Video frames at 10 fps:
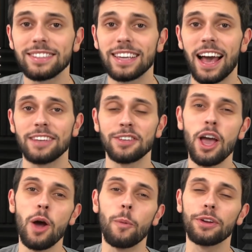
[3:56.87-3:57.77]
is, guys,
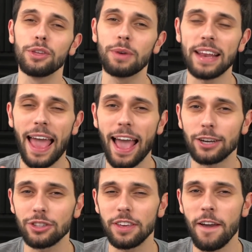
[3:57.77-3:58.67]
where you can
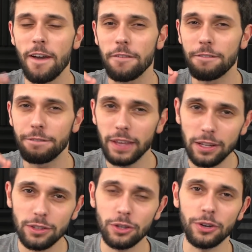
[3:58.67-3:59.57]
actually
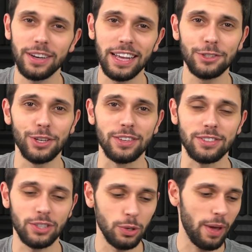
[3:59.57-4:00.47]
filter niches
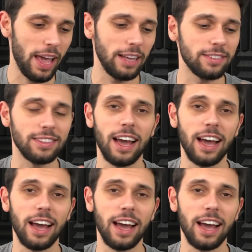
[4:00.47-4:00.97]
to eights,